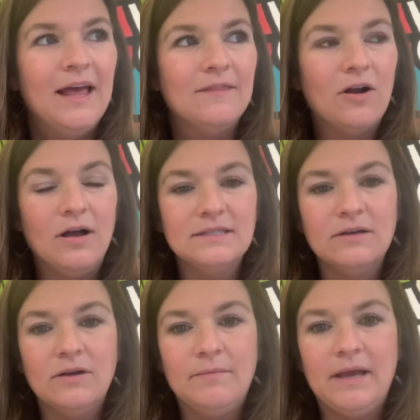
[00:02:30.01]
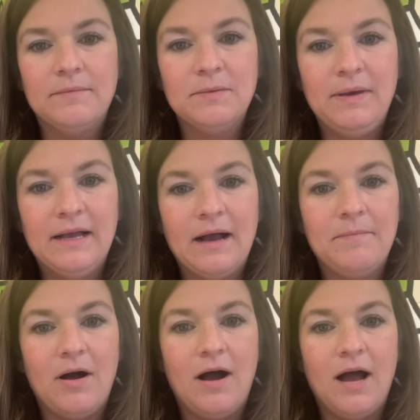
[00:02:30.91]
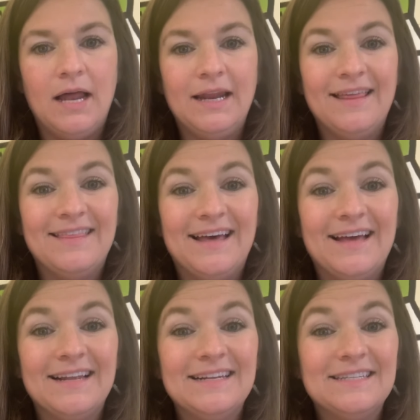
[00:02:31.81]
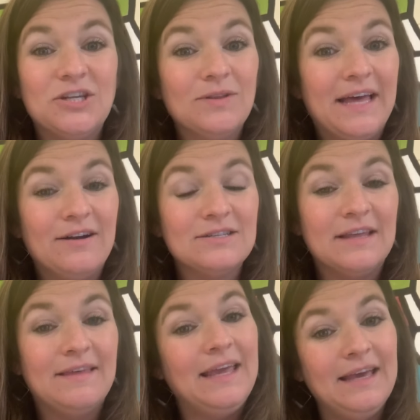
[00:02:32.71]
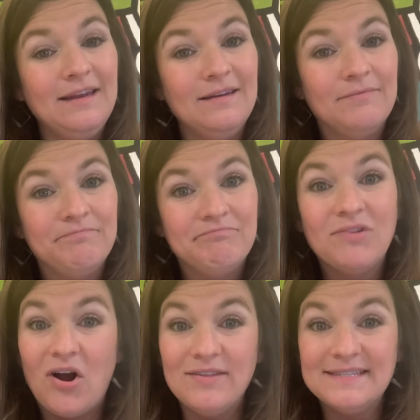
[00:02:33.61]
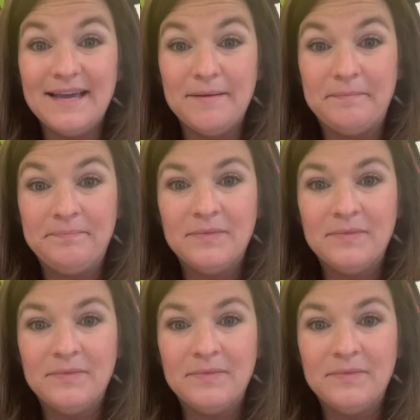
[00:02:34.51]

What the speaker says: They're also going to be able to pick up on the 2 letters at the end are the same.